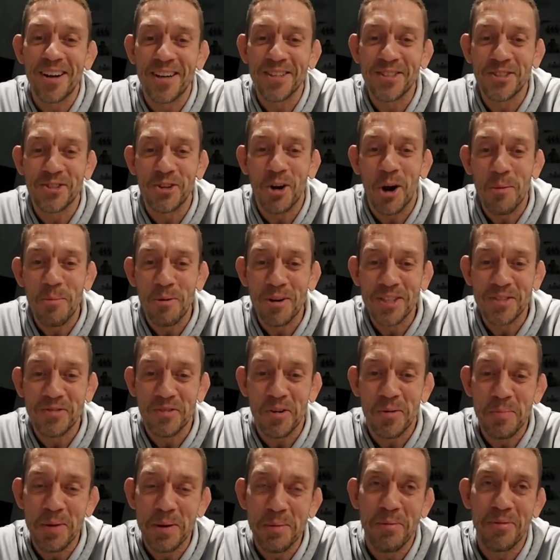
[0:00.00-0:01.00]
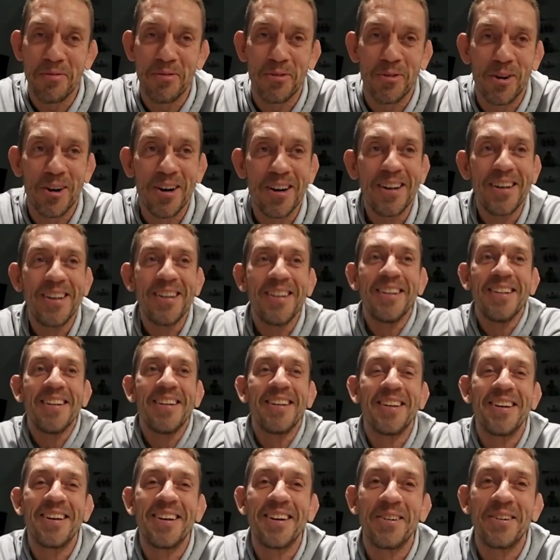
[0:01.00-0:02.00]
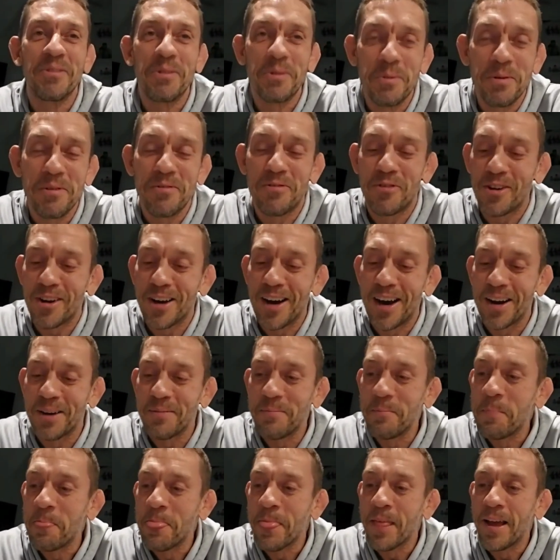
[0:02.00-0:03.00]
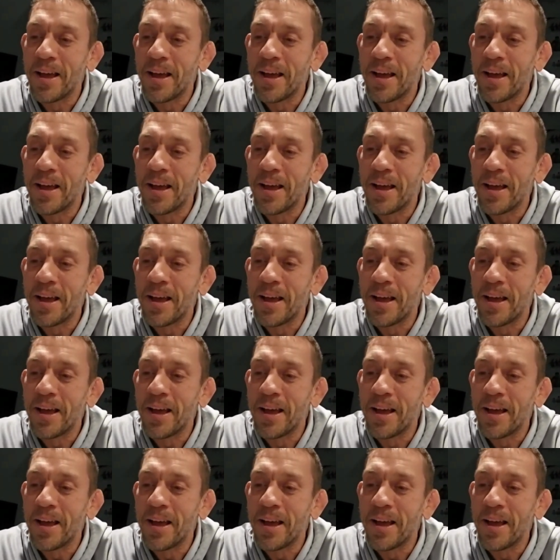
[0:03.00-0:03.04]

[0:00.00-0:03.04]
starburst for me before when we forgot him.